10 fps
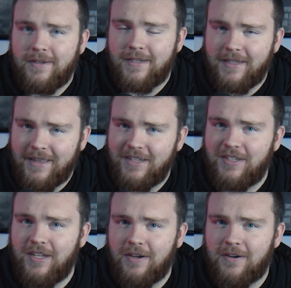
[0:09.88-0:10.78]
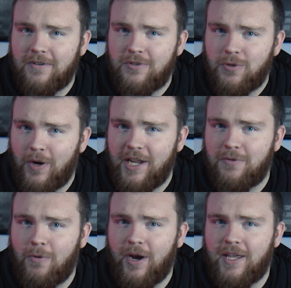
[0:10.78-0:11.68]
to this year,
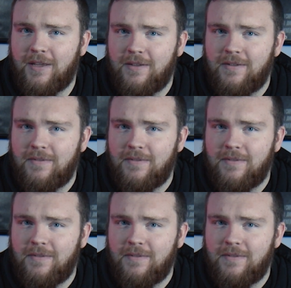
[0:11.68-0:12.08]
2020,